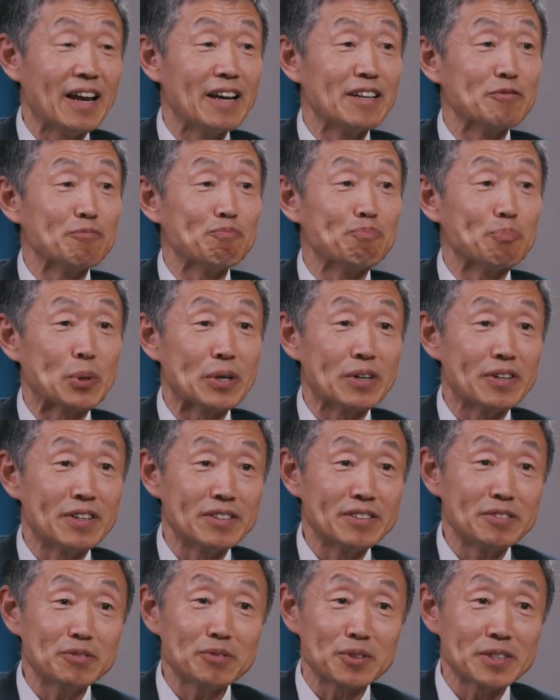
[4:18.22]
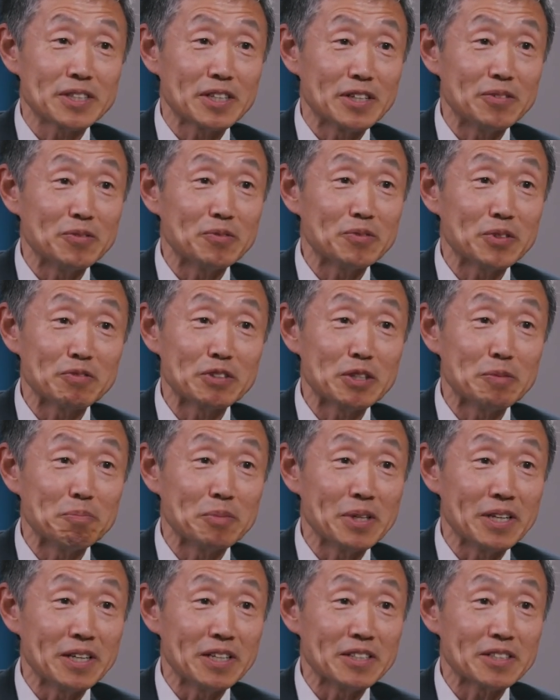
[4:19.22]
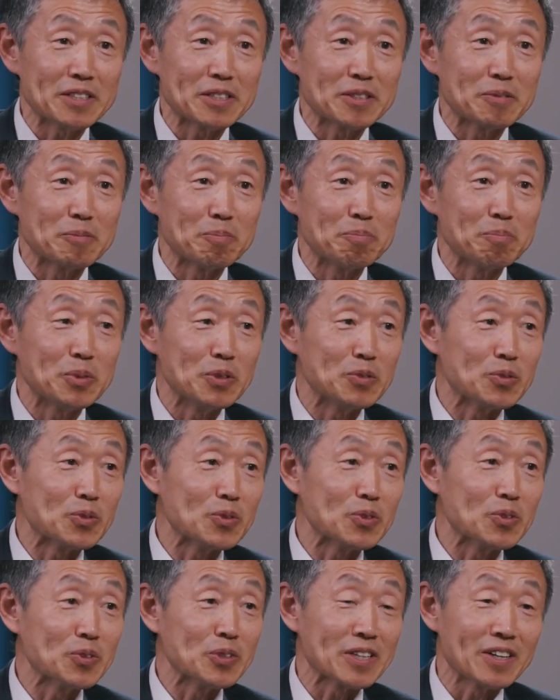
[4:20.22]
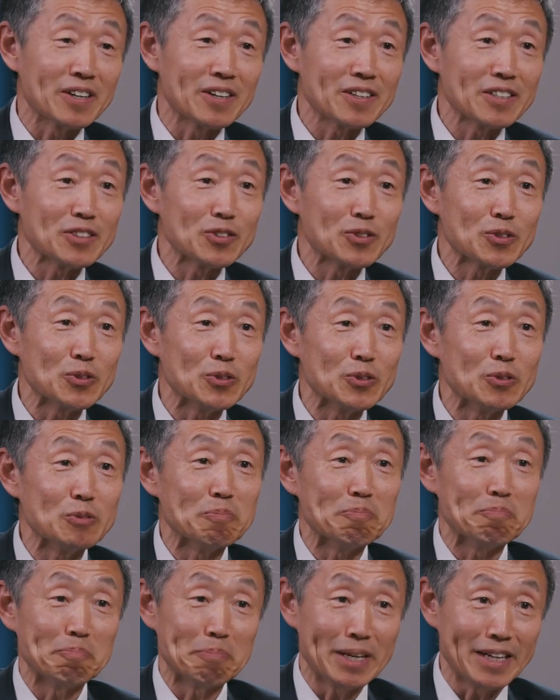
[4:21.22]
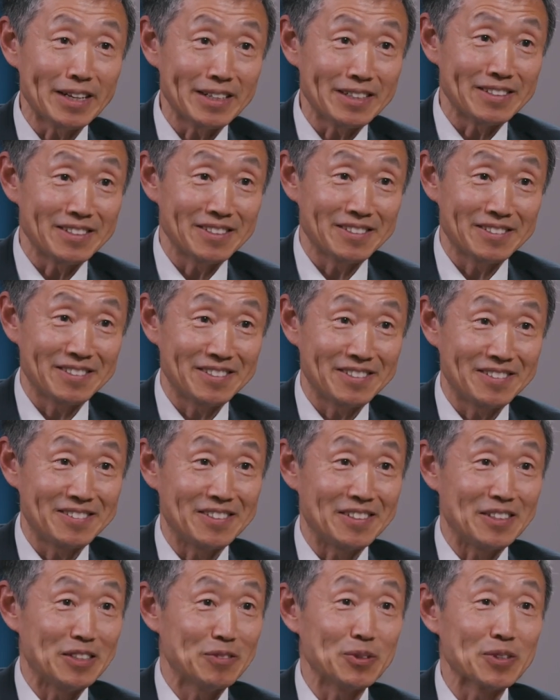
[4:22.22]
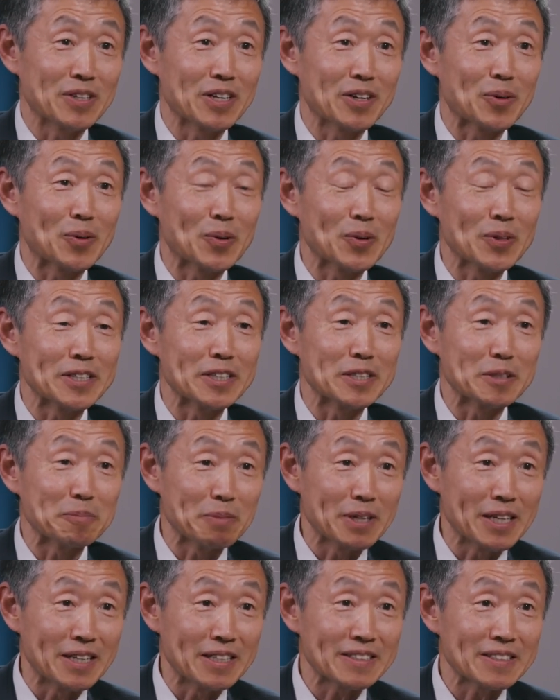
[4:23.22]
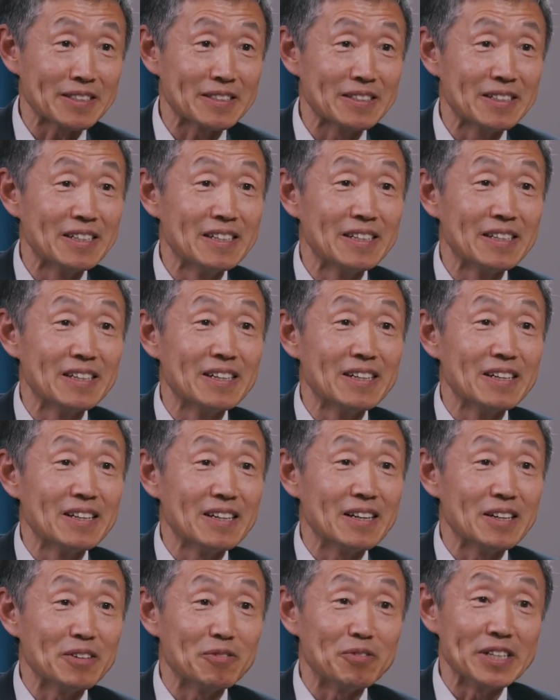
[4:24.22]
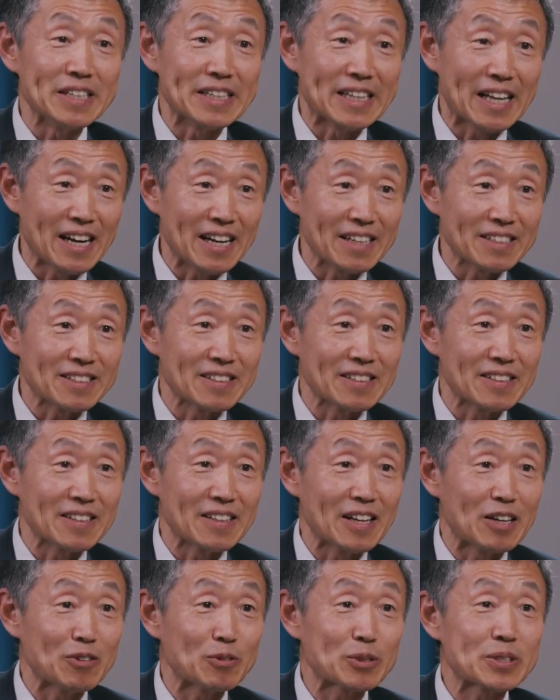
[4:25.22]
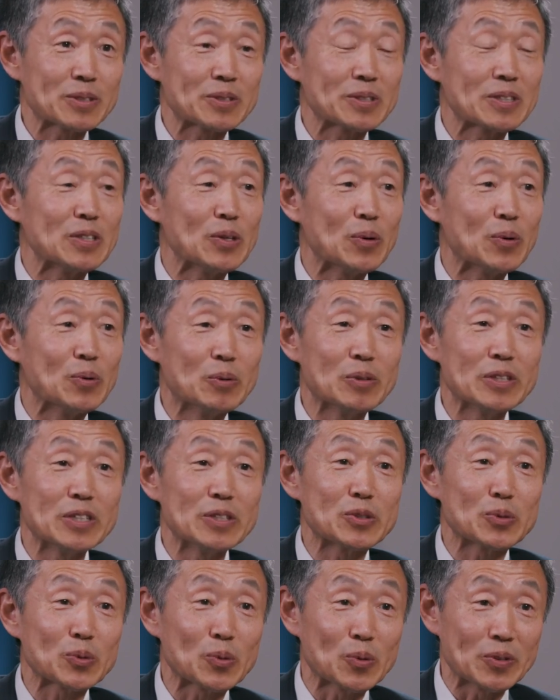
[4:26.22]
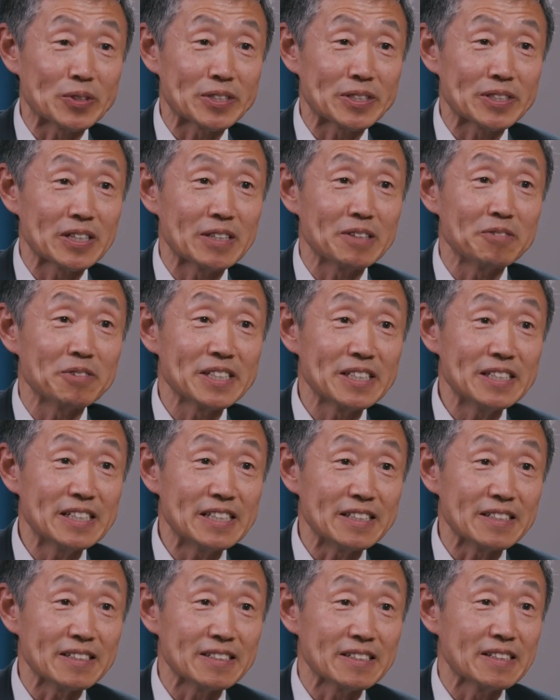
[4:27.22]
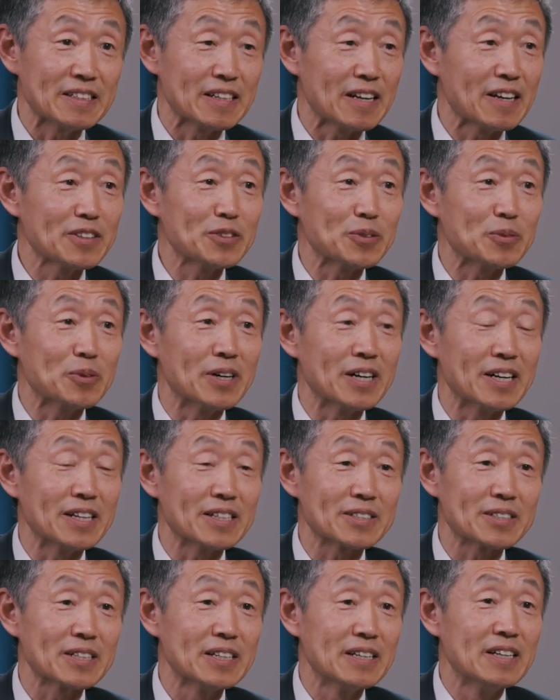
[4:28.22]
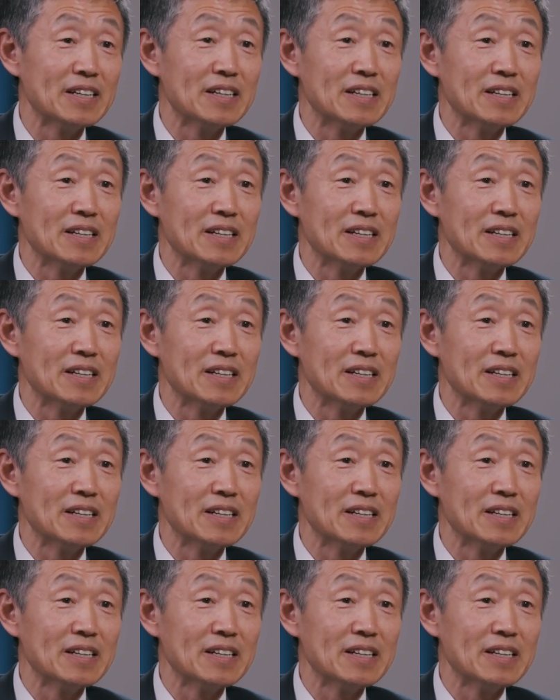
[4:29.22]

and burned for 10 15 minutes before we got into bed, if you can call it a bed, every night. That was the only source of heating, and otherwise,